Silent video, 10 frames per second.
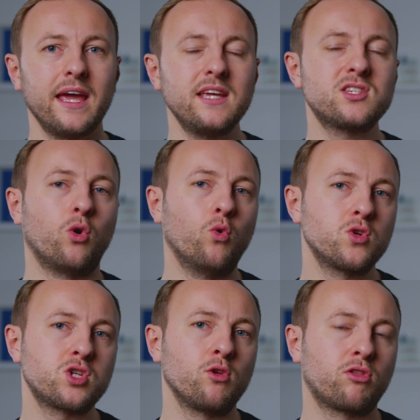it's
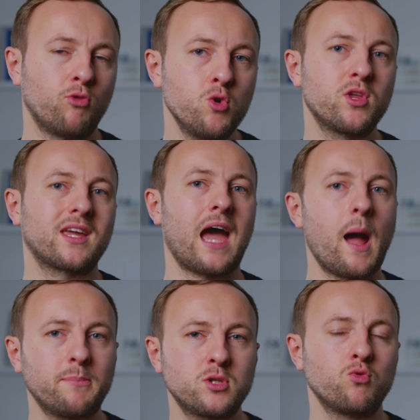also through the
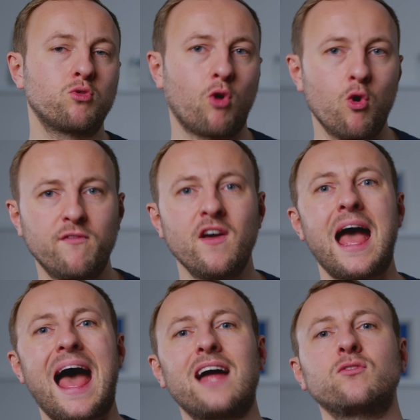capital growth
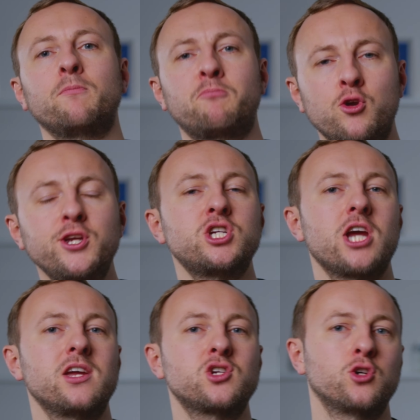and
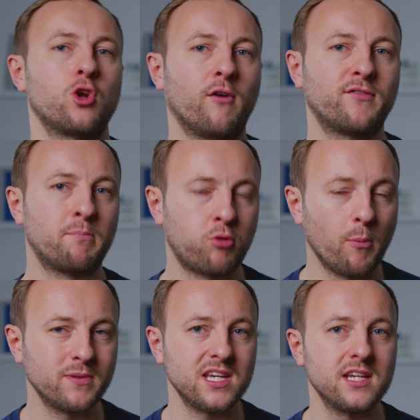appreciation of the
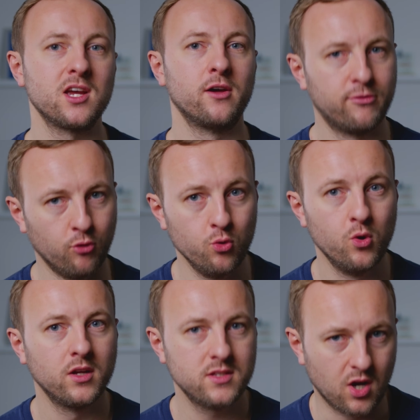properties through
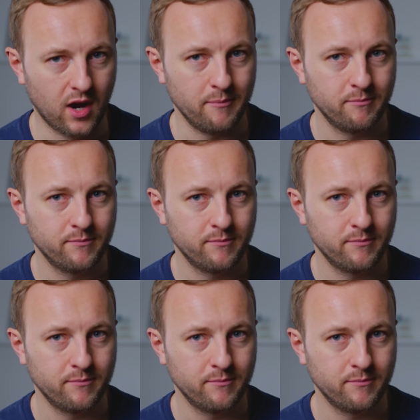time.